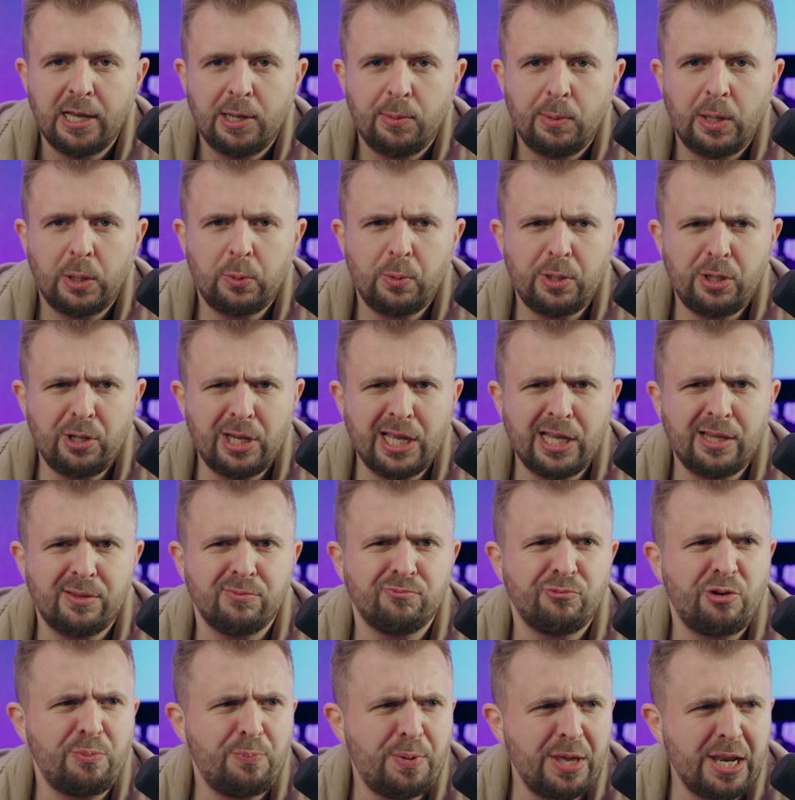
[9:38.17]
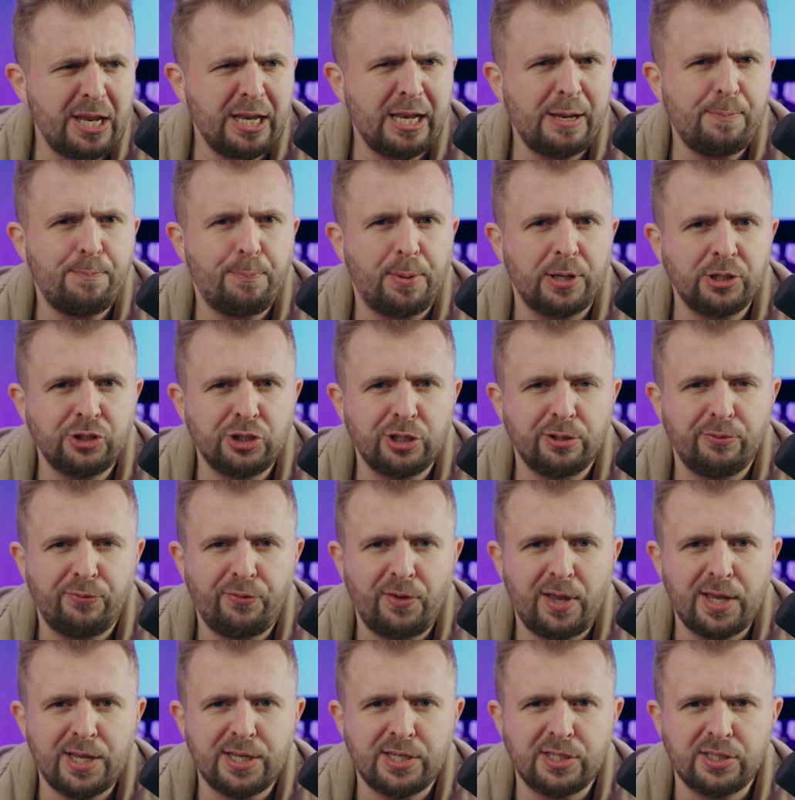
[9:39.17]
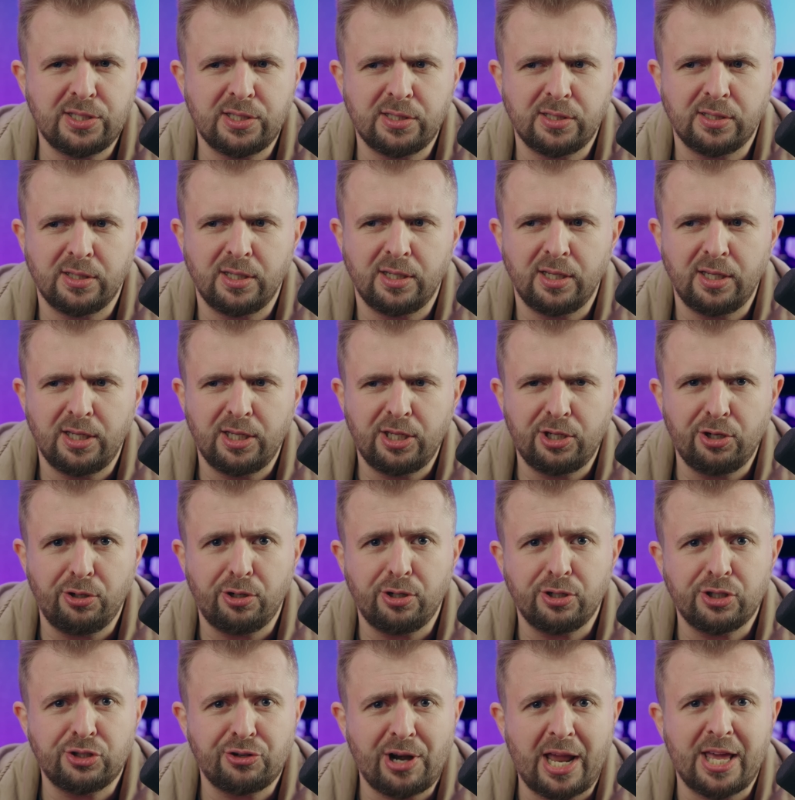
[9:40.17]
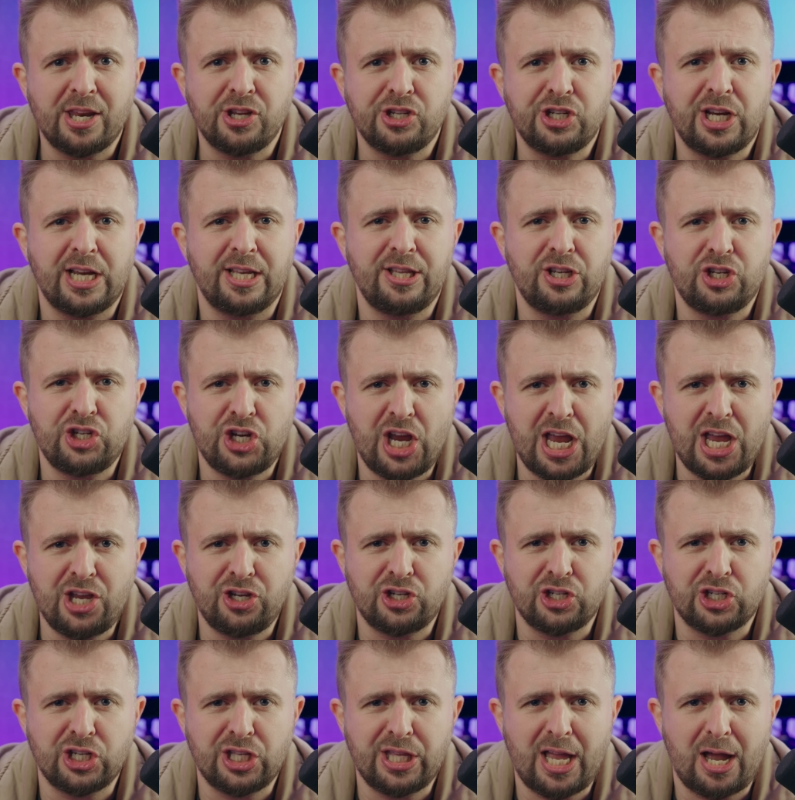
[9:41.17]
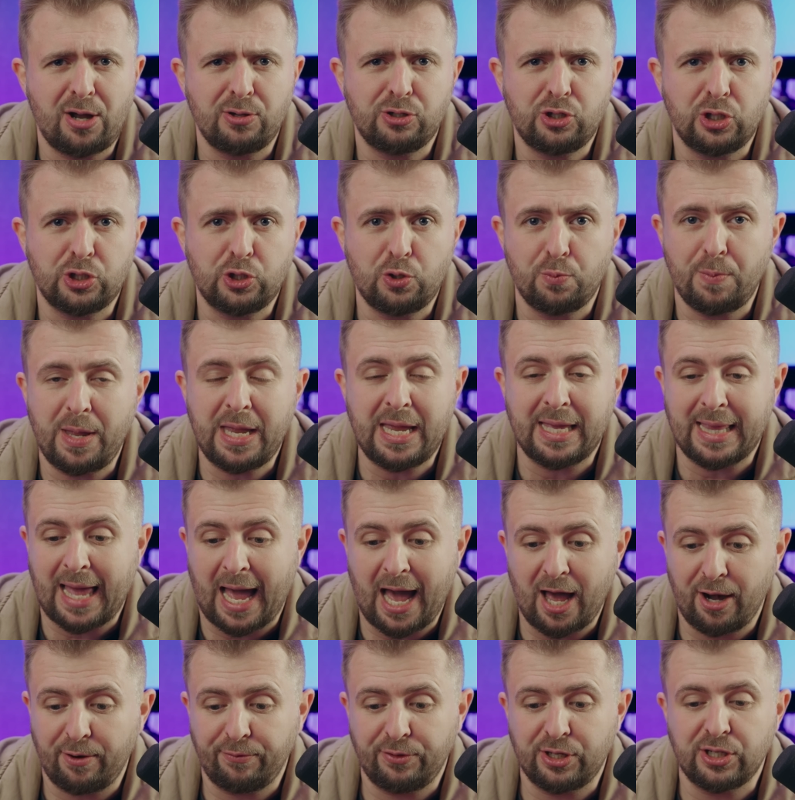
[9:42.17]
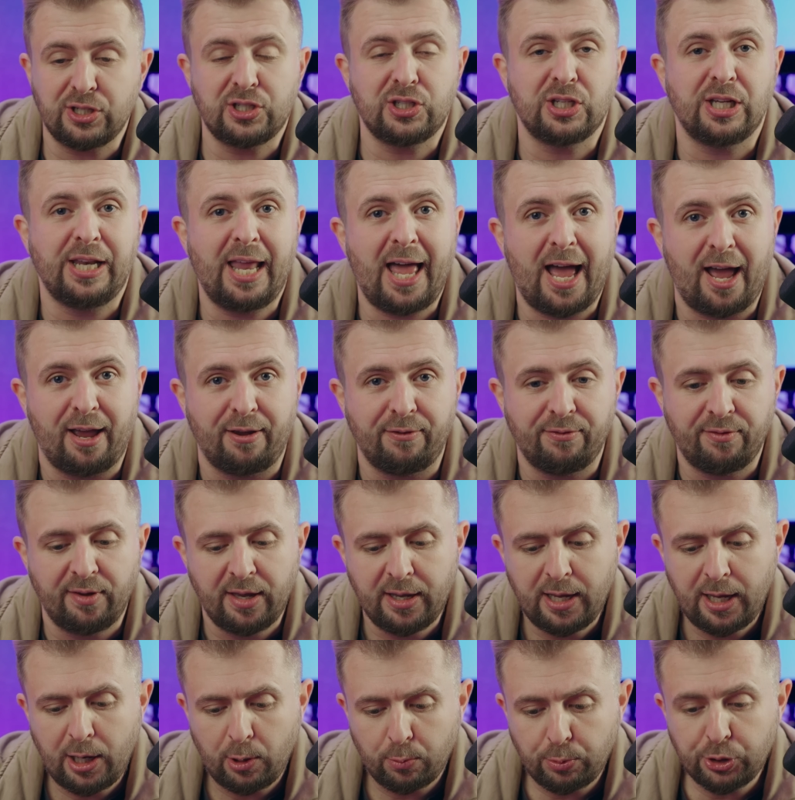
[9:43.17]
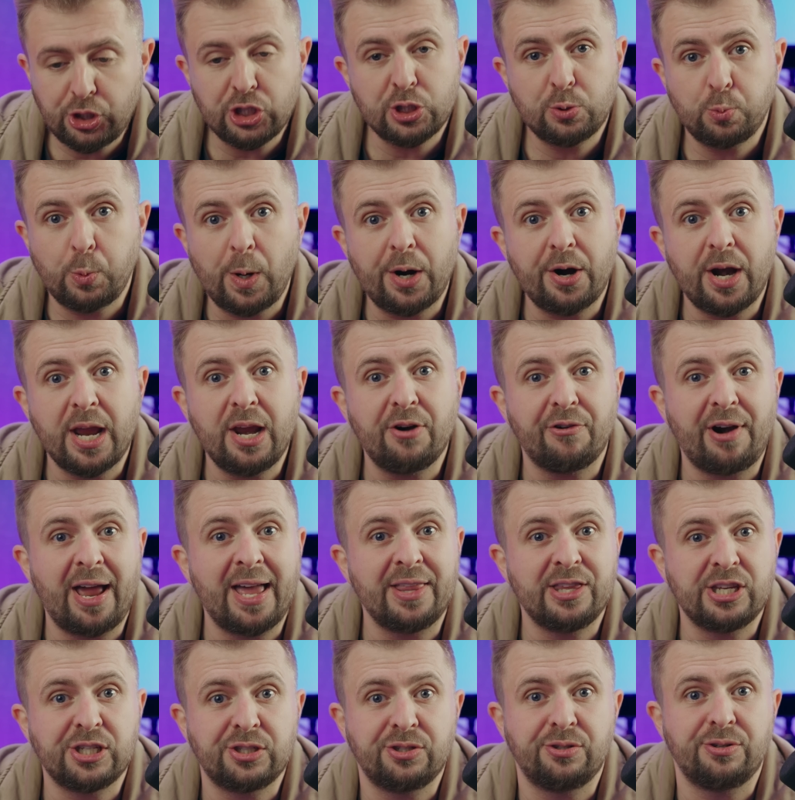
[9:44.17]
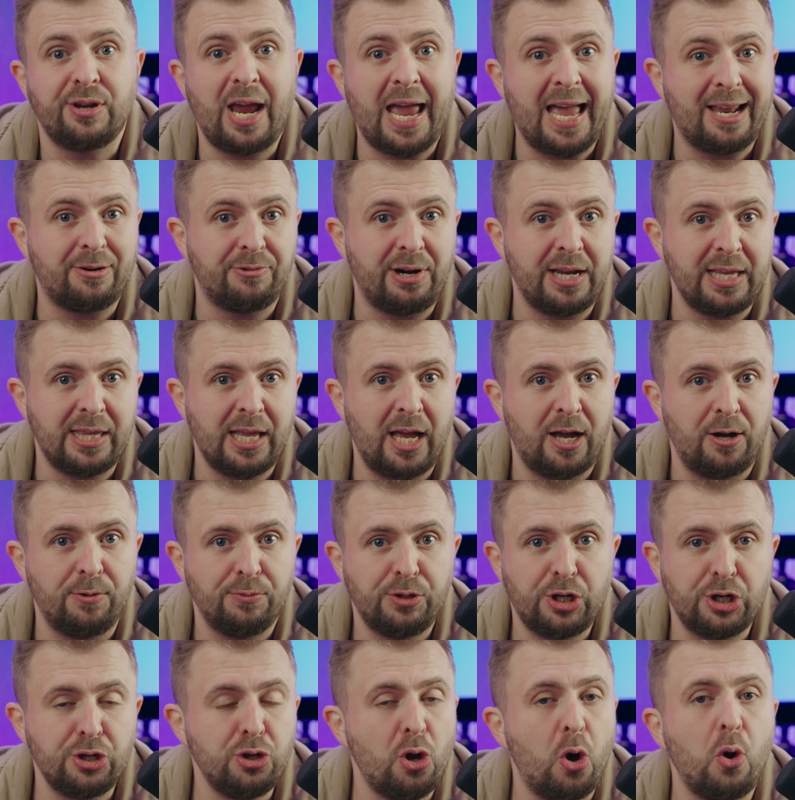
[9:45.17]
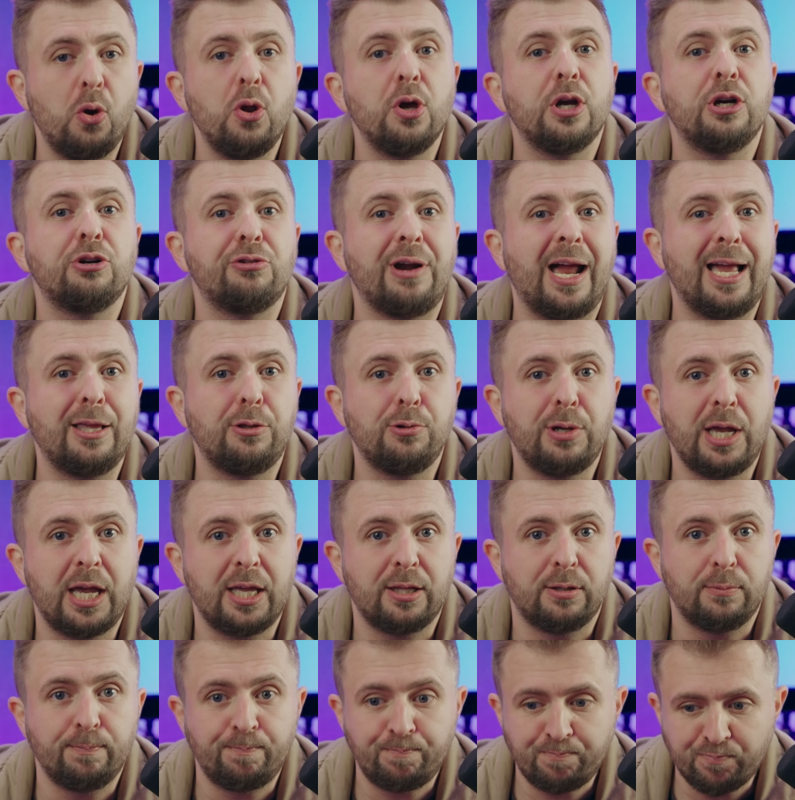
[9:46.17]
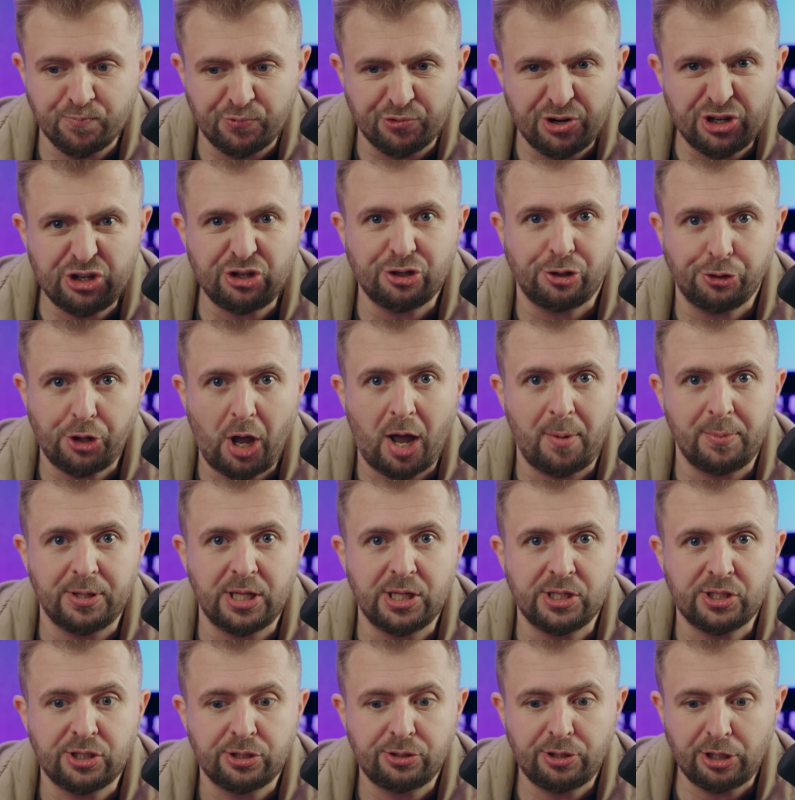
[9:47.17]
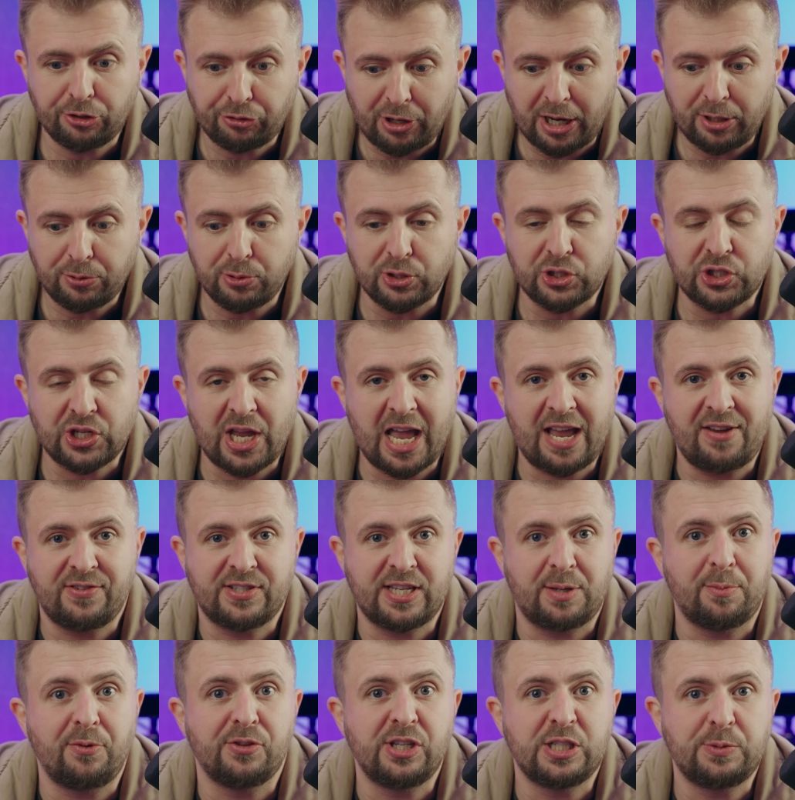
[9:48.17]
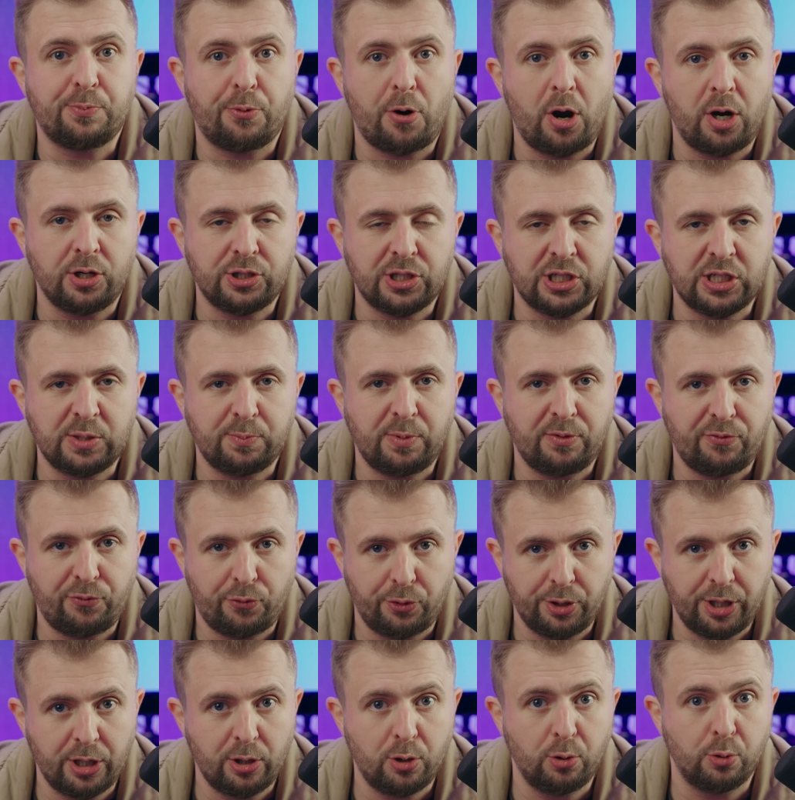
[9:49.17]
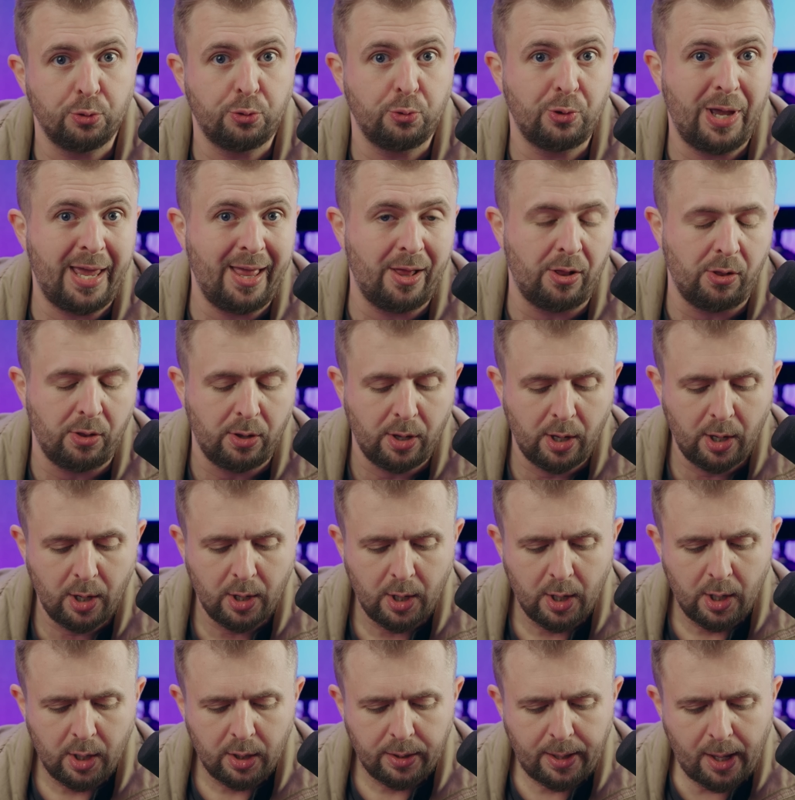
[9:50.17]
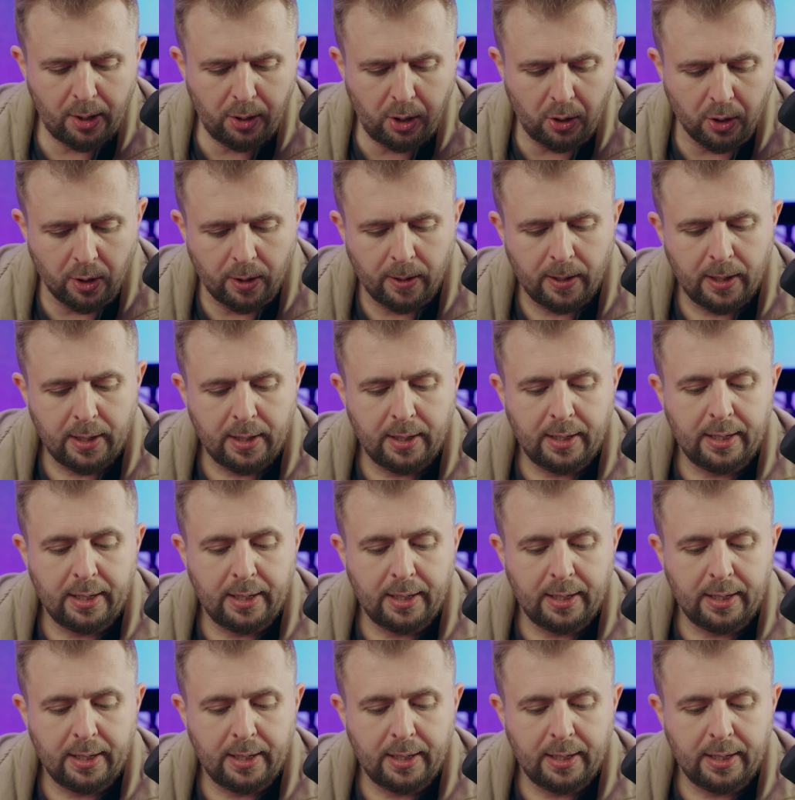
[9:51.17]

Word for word: But when you get repeatedly punched in the face, uh, your strategy kind of changes, and now it's just to make it out of this alive, which is where Iran is at right now. They're no longer trying to get regional dominance, they're trying to save some of these proxies before they go to hell. Now, look,